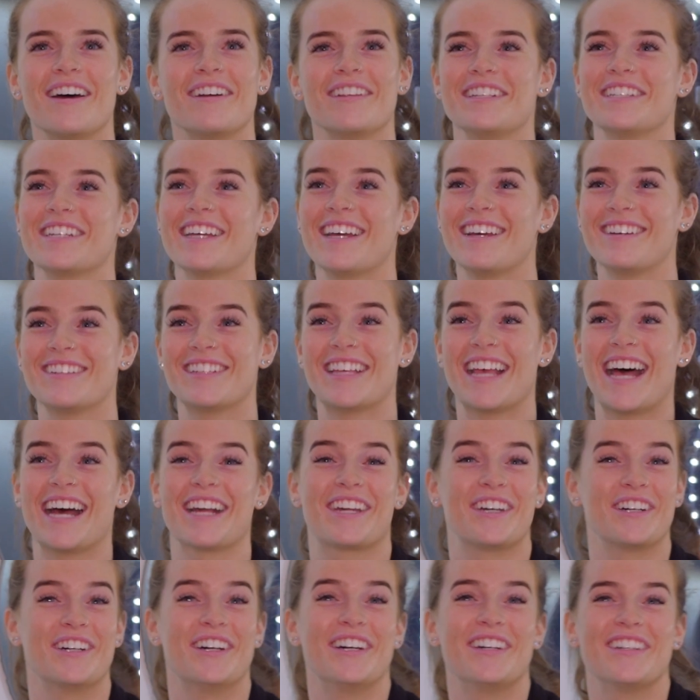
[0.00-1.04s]
My name is Leah
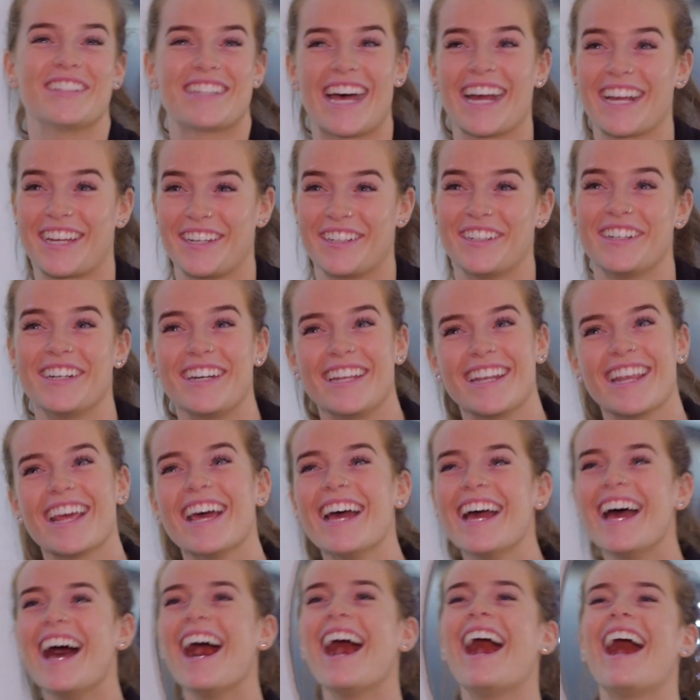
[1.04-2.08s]
and I've been working in
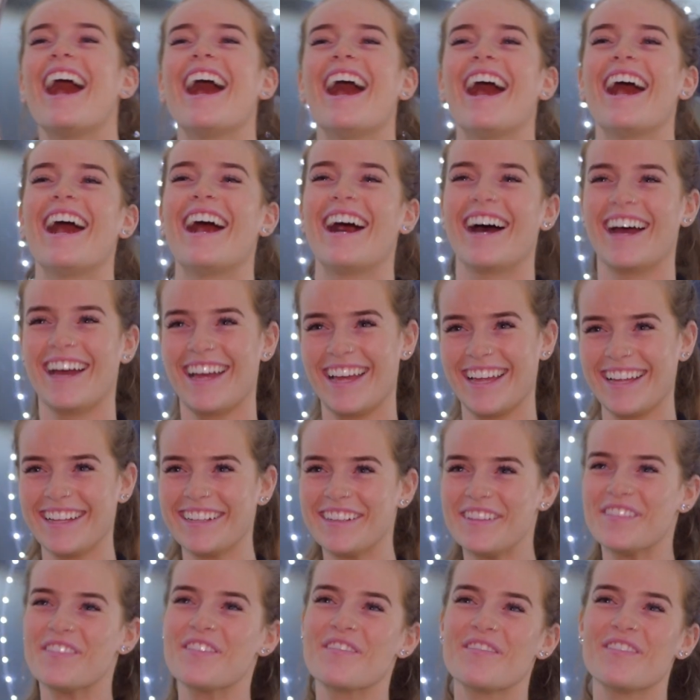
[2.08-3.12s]
Westwood Leopardstown since
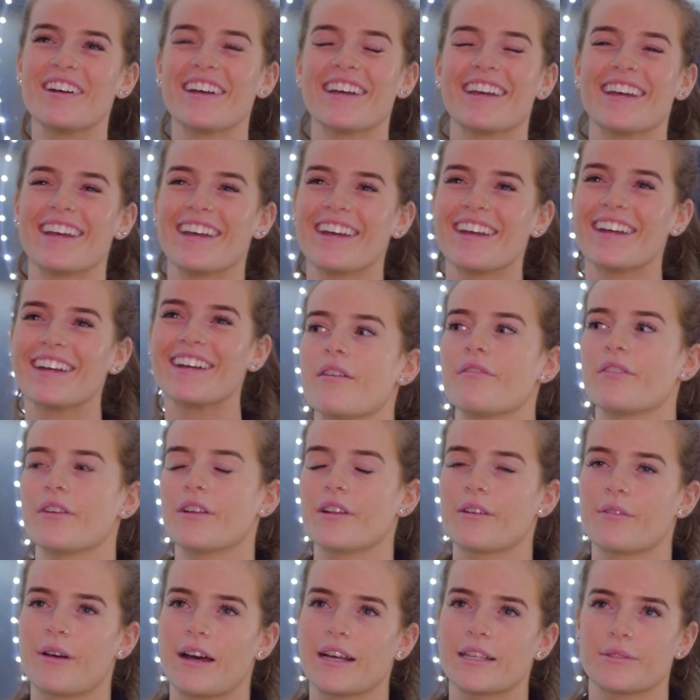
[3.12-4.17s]
February last year. I've heard
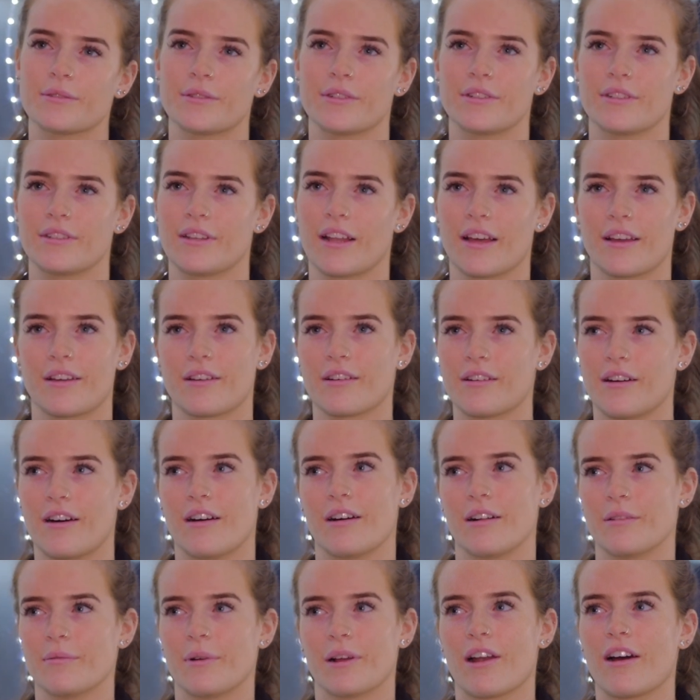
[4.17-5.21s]
of Westwood like
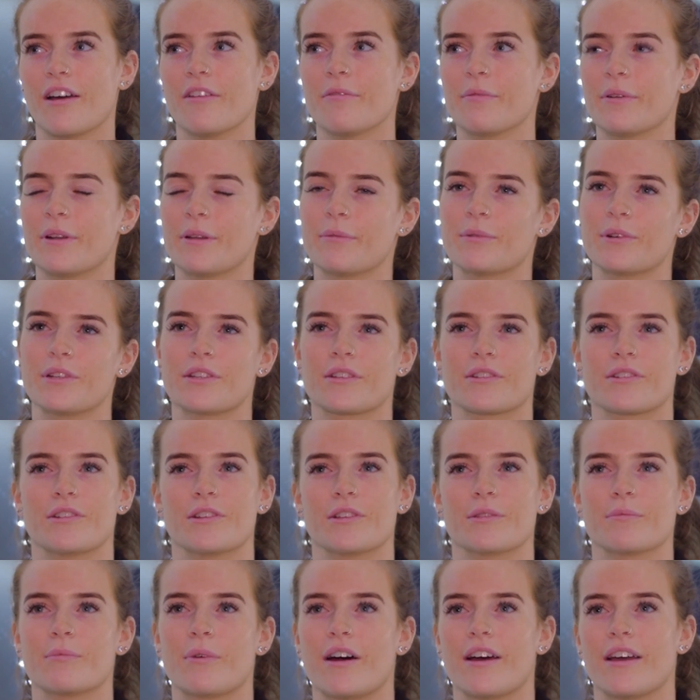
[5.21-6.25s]
all my life pretty much
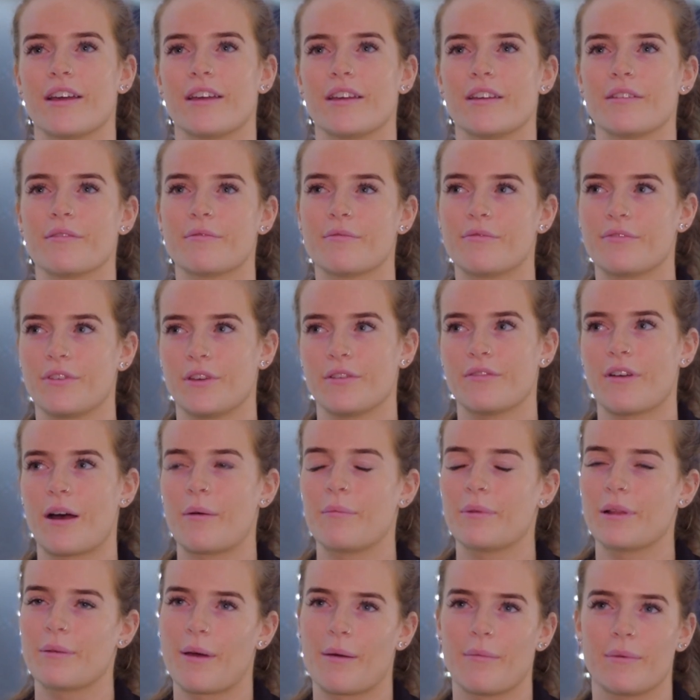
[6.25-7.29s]
because my few
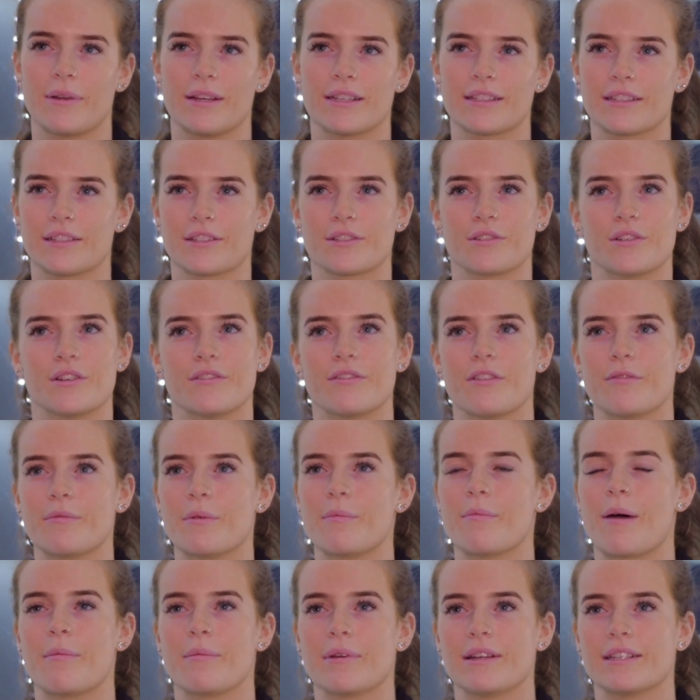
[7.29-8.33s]
family members and stuff have
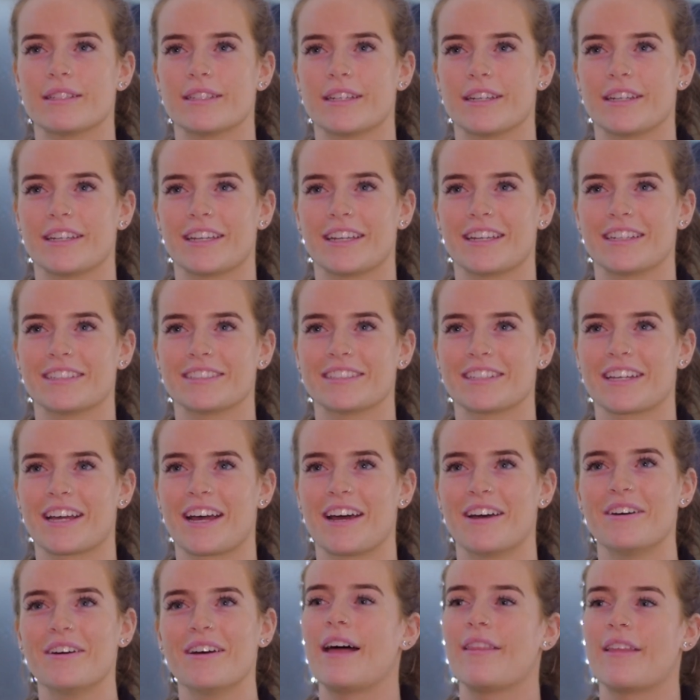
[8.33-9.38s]
been members here years
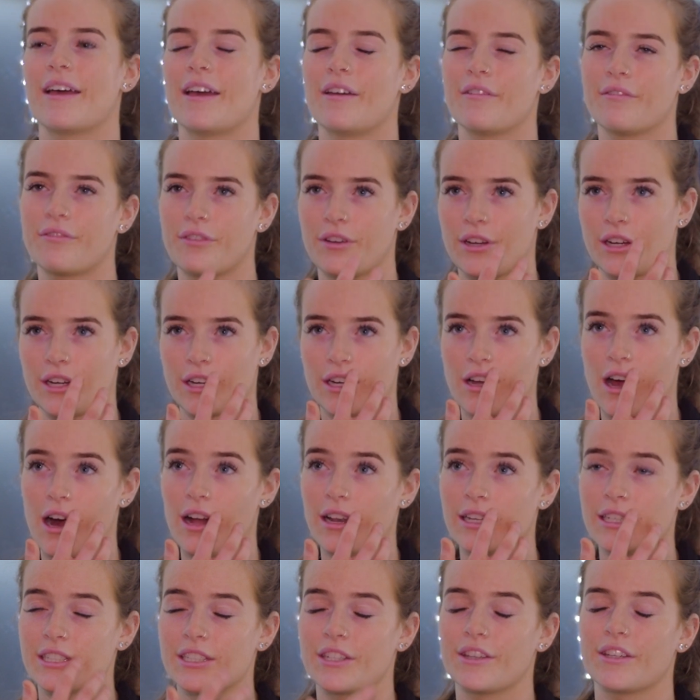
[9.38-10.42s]
ago. And then for
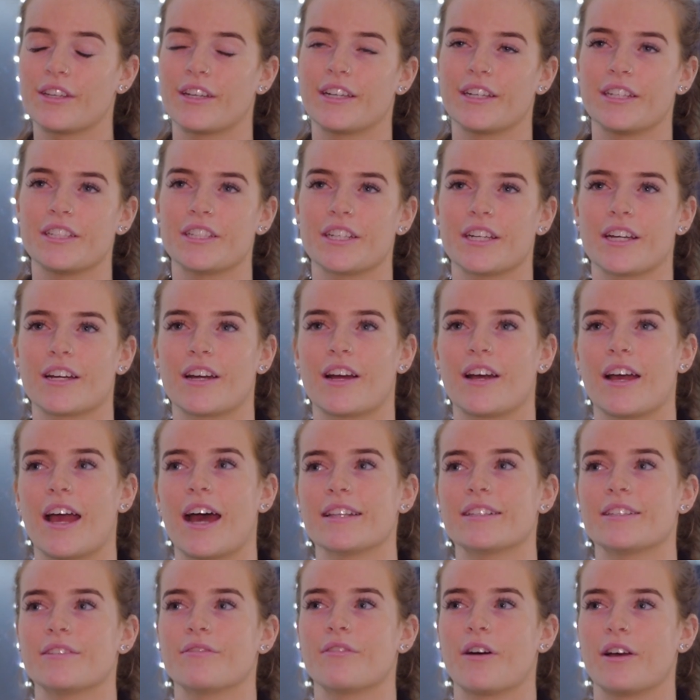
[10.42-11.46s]
college and third year I
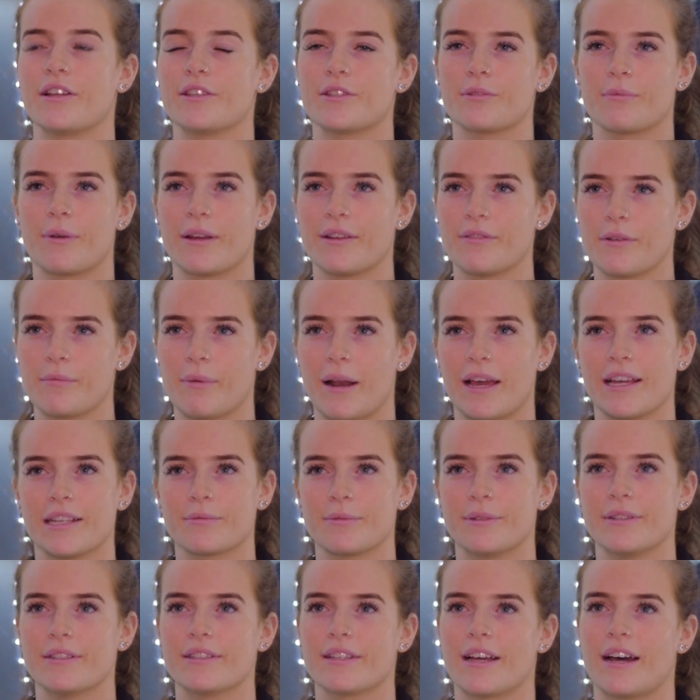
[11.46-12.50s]
had to find somewhere for
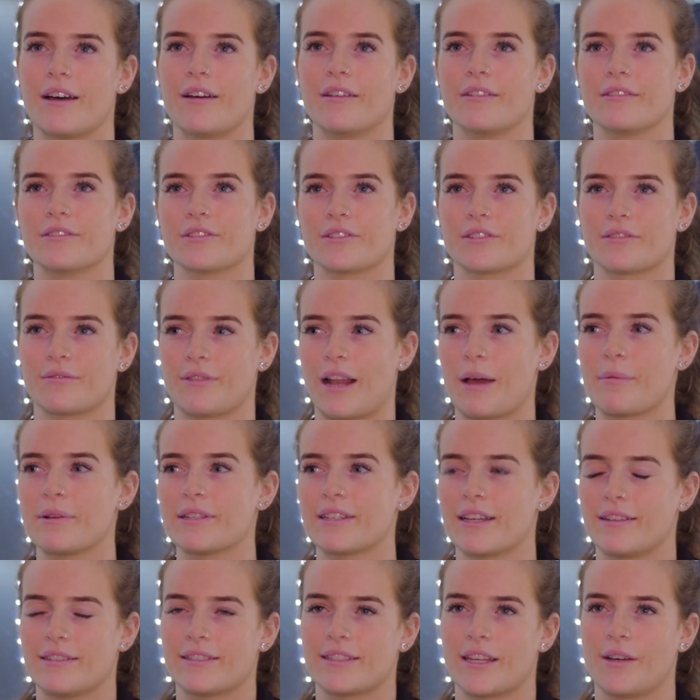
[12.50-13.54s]
placement, and just
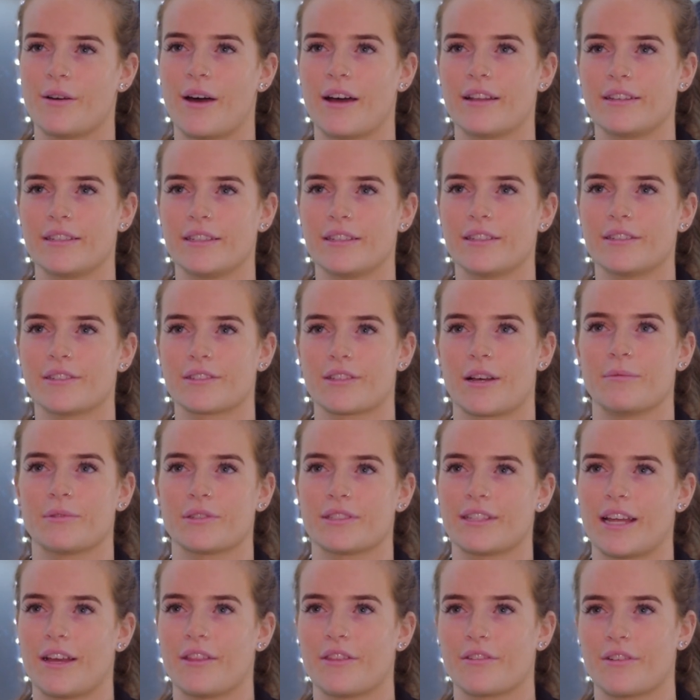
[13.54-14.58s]
Leopardstown's so handy because I'm
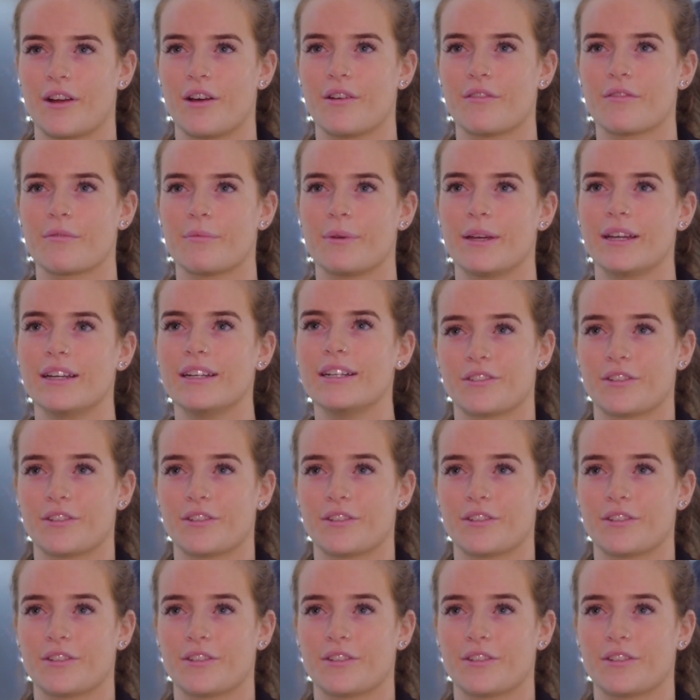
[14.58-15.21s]
just down the road from it.